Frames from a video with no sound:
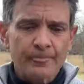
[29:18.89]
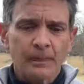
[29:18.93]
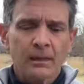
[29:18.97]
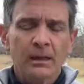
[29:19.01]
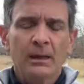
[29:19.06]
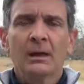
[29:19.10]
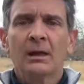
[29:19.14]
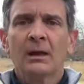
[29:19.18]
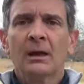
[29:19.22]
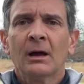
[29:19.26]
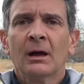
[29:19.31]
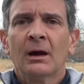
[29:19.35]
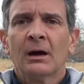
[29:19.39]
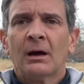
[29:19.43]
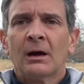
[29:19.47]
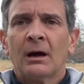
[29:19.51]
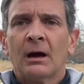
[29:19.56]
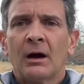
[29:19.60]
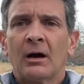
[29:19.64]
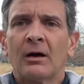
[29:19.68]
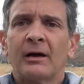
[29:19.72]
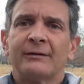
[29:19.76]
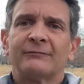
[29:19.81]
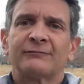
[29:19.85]

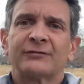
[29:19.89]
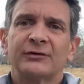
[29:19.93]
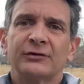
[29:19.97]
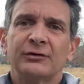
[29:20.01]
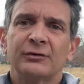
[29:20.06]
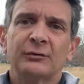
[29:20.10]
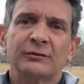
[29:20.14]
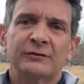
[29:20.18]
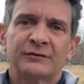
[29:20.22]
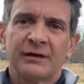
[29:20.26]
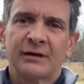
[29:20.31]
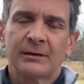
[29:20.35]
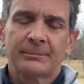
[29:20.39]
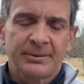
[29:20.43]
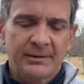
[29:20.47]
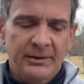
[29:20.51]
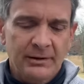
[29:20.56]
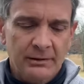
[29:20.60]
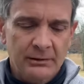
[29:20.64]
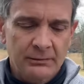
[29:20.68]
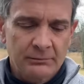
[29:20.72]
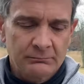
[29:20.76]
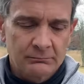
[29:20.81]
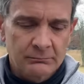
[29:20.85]
All right, for you
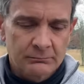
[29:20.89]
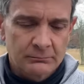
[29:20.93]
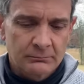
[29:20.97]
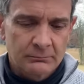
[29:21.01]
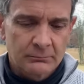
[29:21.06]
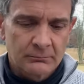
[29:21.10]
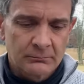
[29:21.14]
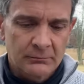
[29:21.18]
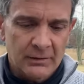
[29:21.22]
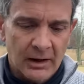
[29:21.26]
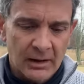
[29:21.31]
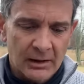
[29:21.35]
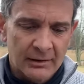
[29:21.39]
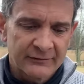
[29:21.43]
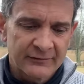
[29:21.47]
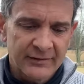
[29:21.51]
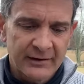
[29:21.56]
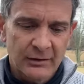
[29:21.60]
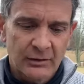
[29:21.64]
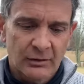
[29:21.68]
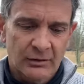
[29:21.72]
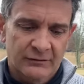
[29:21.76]
centipede, St.